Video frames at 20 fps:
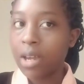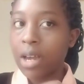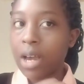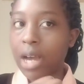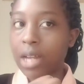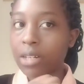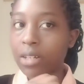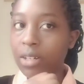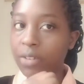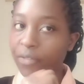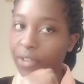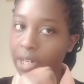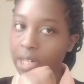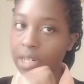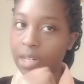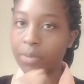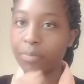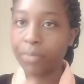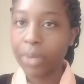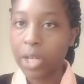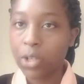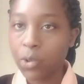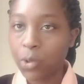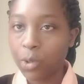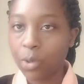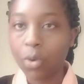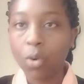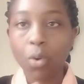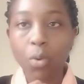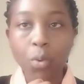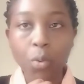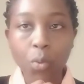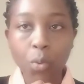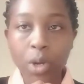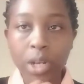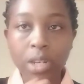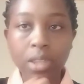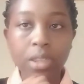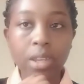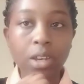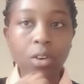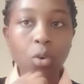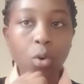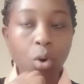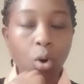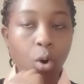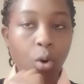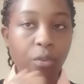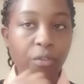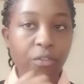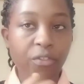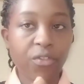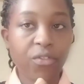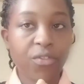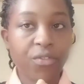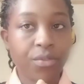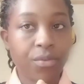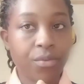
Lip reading: An infected person, when they cough